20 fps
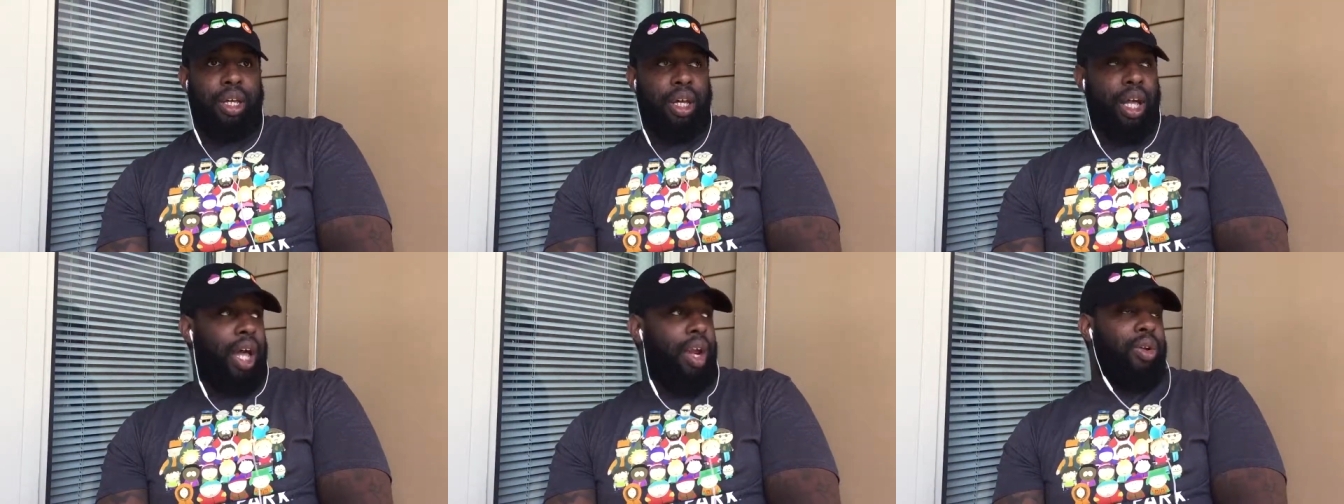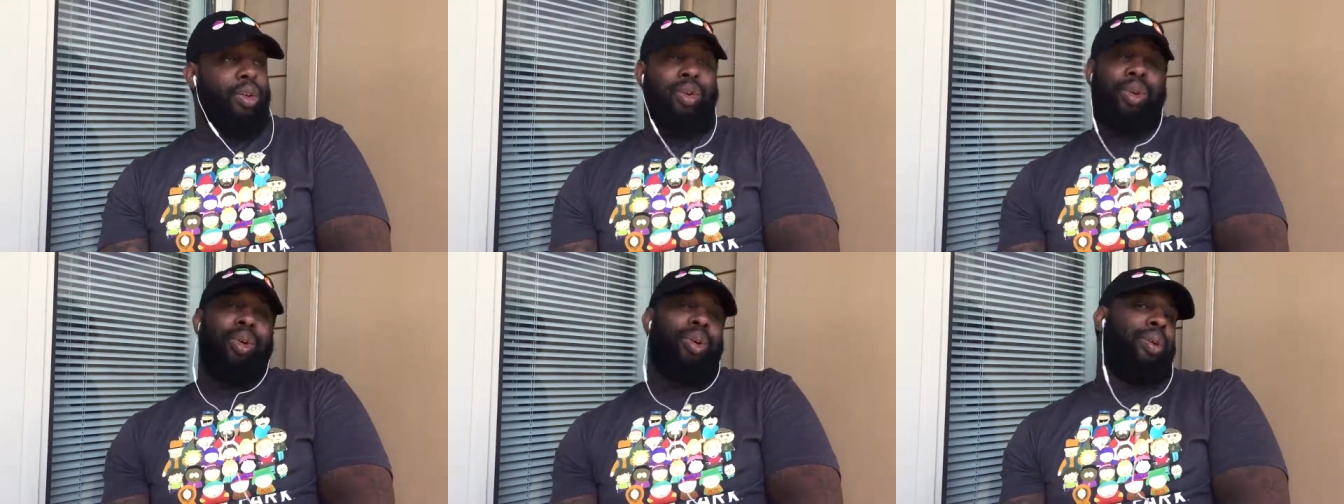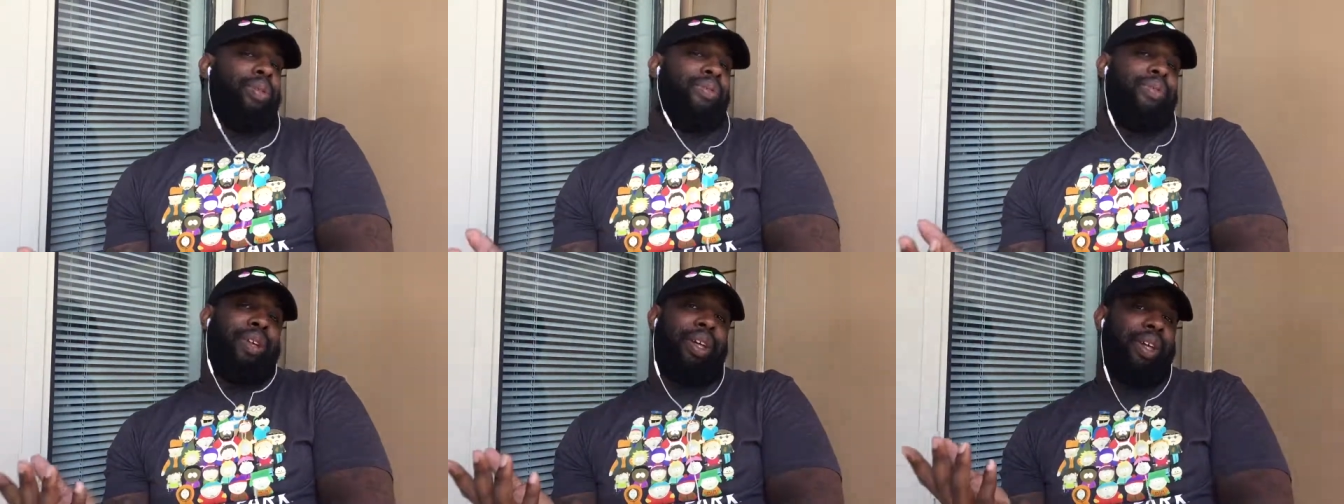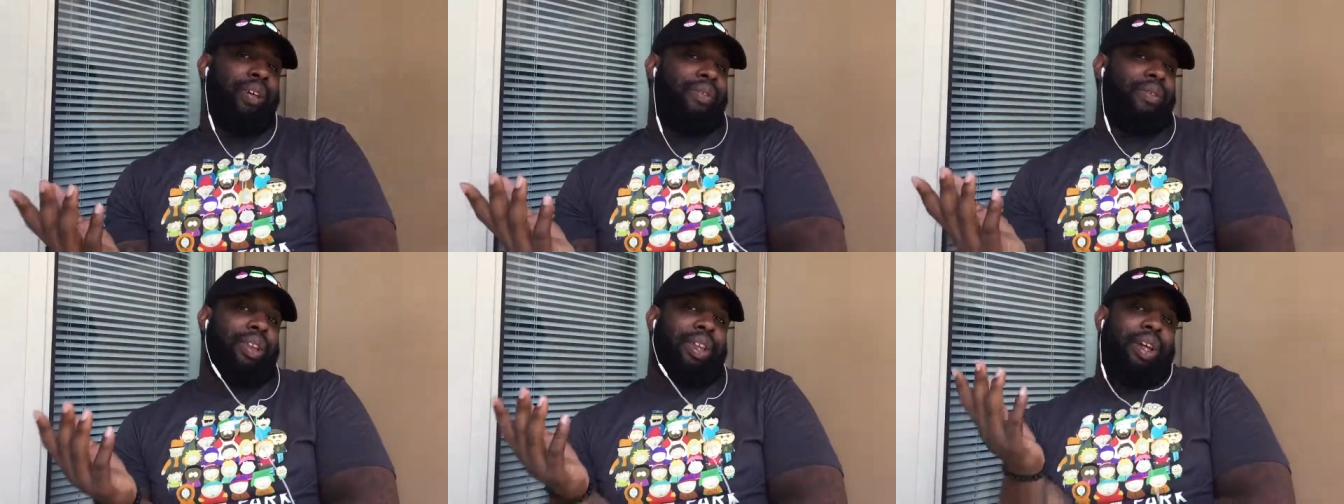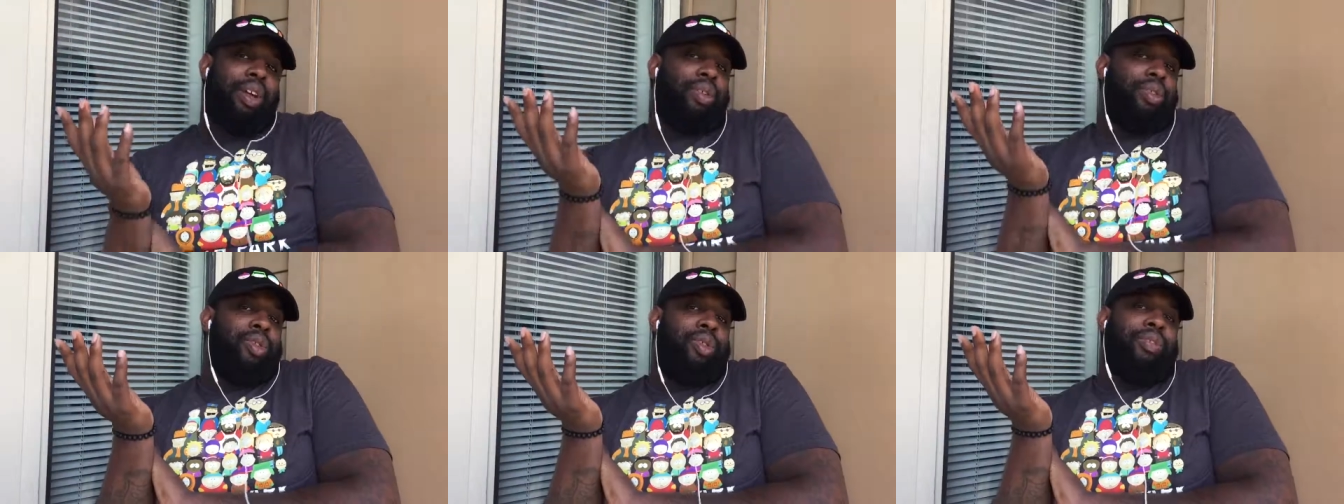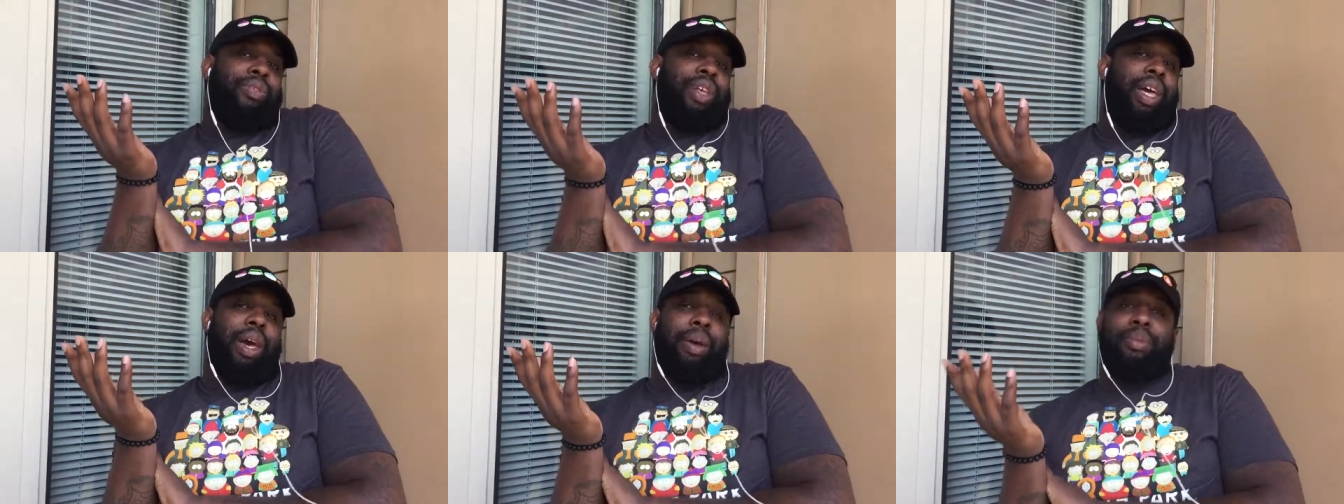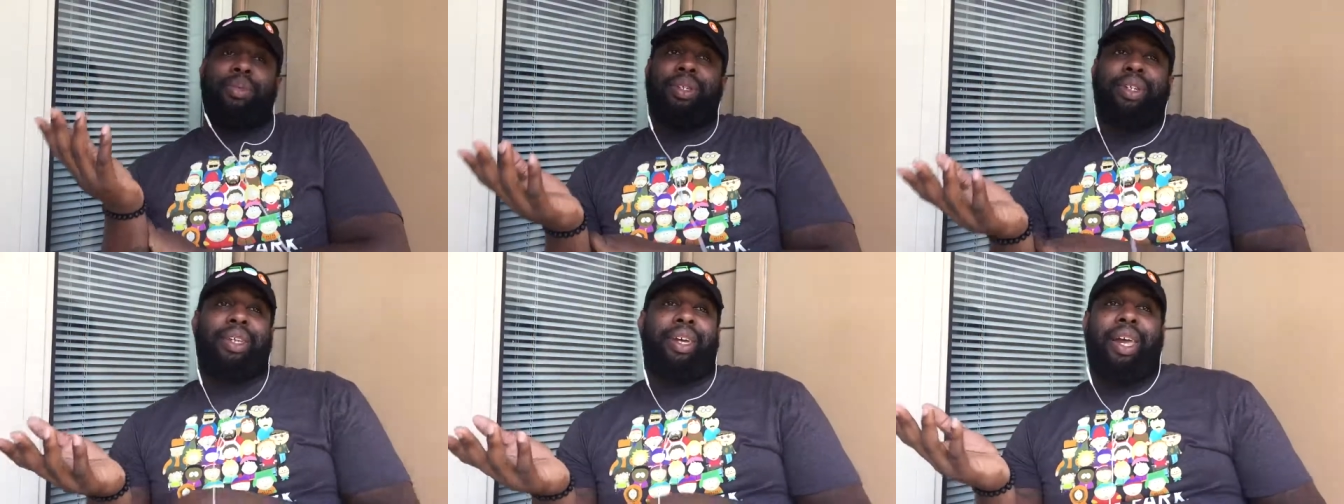I don't know if it, I don't know if that
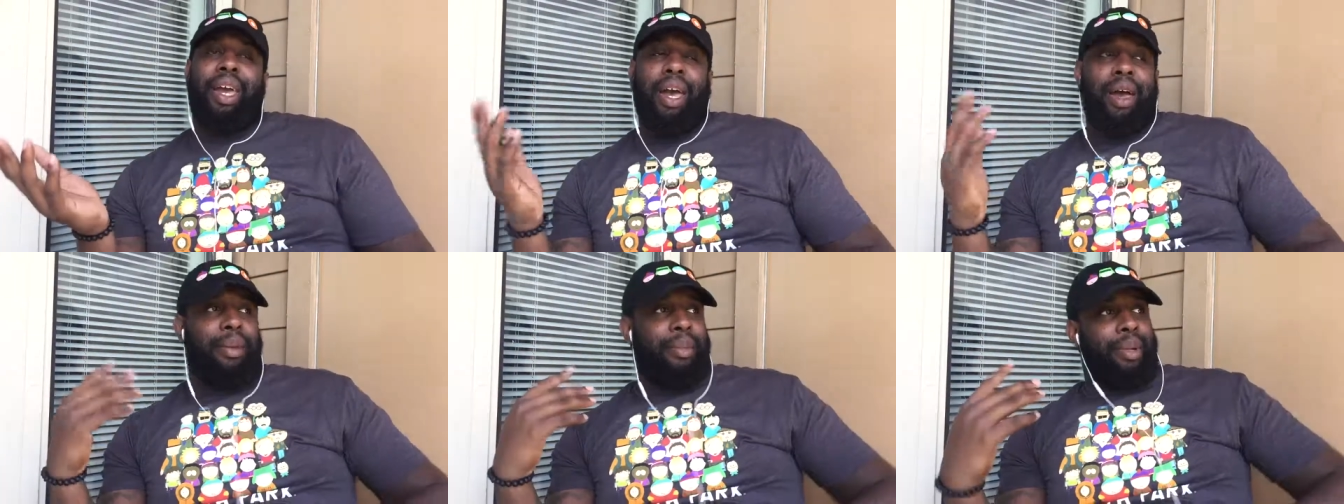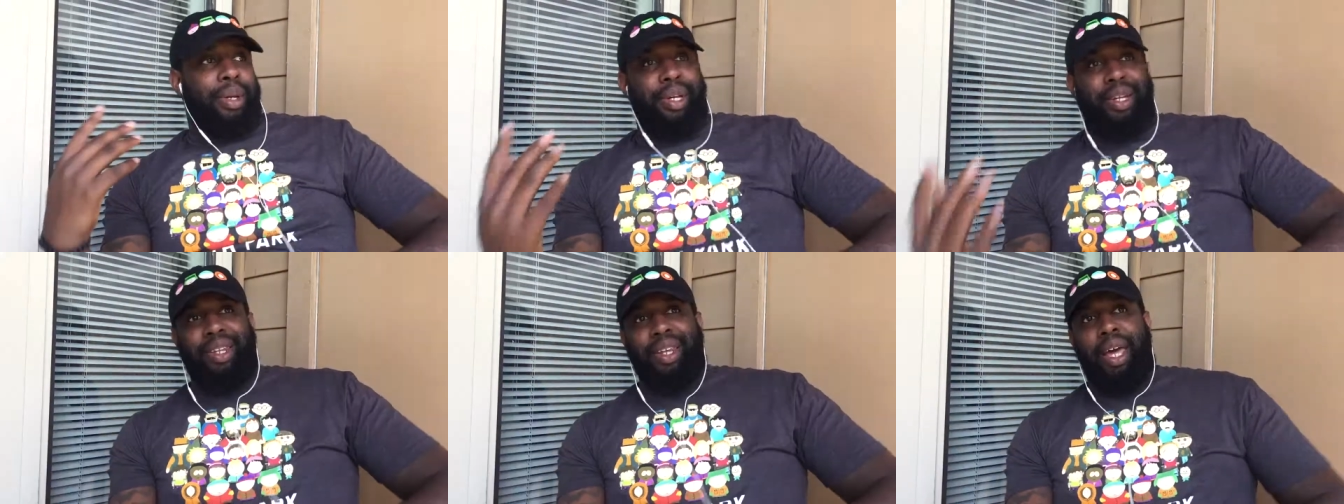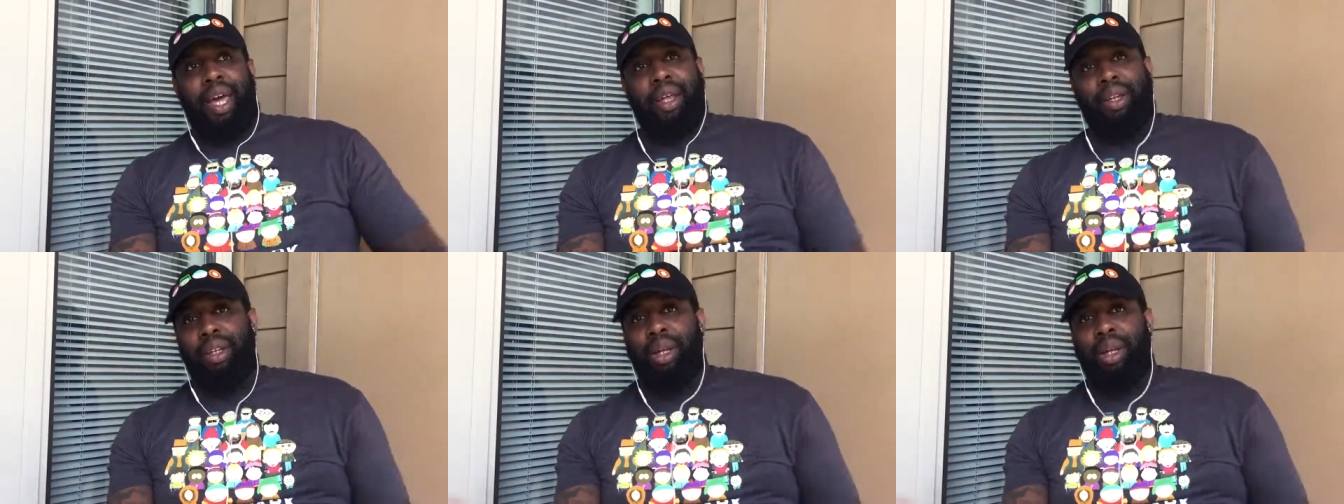happens in the comic or not.